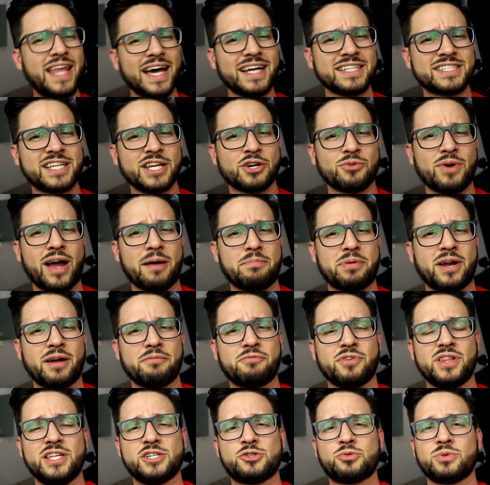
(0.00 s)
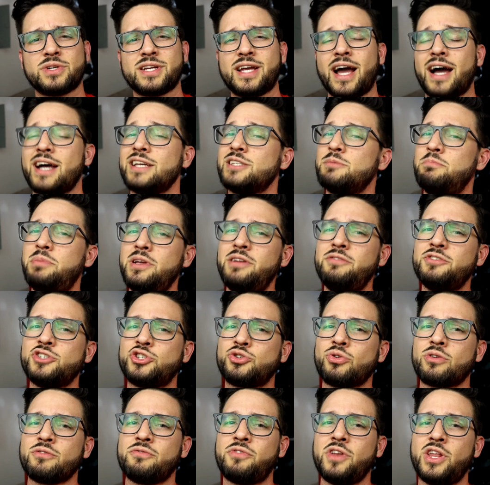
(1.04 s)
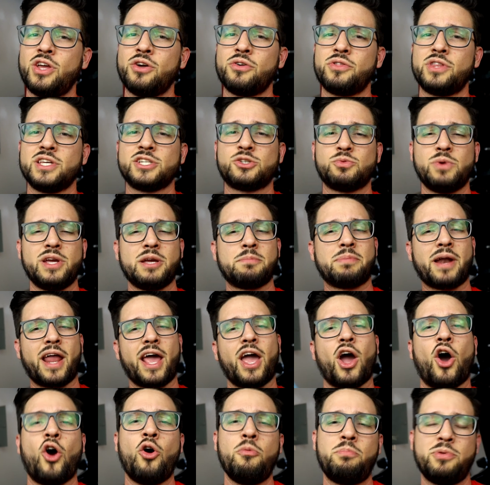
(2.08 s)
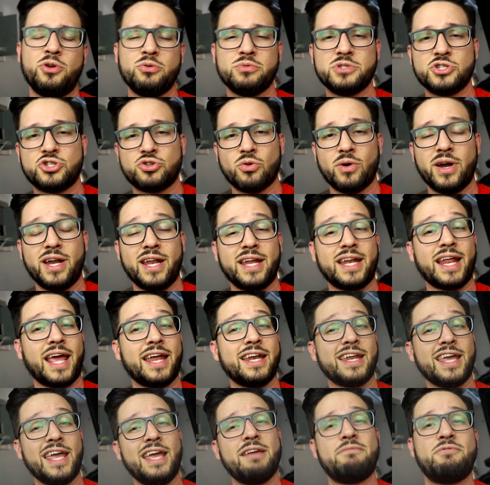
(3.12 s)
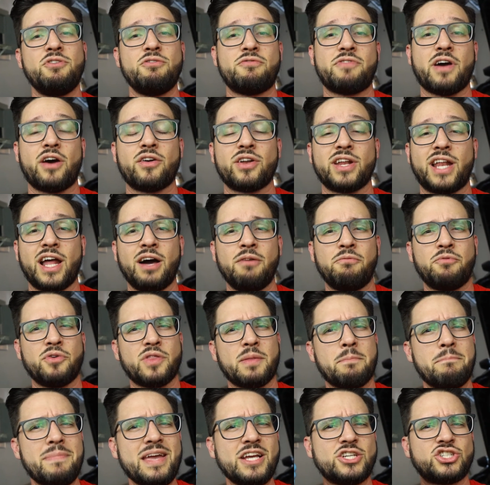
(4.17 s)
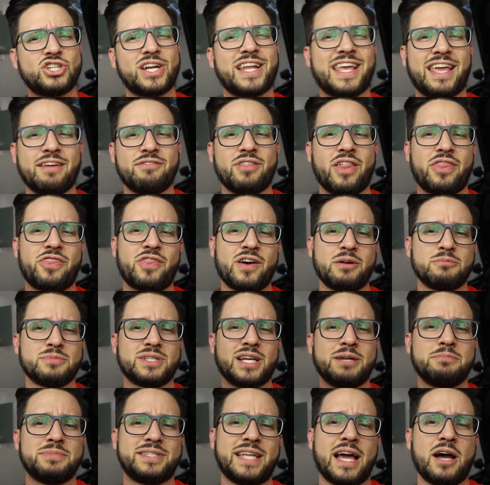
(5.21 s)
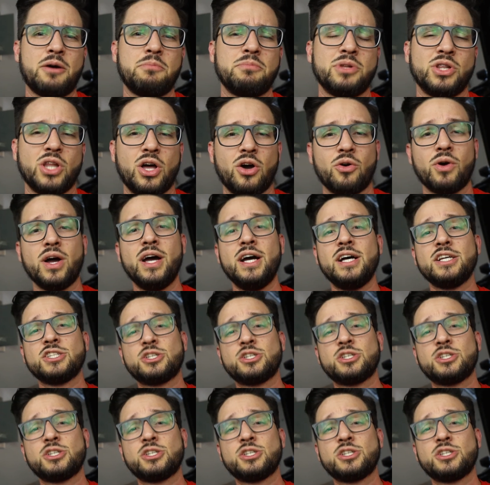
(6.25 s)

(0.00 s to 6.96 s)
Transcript: that is gonna wrap it up for this one, guys. Bit of a short video this week, but I hope you enjoyed it. And if you found it helpful, then make sure to give it a thumbs up down below.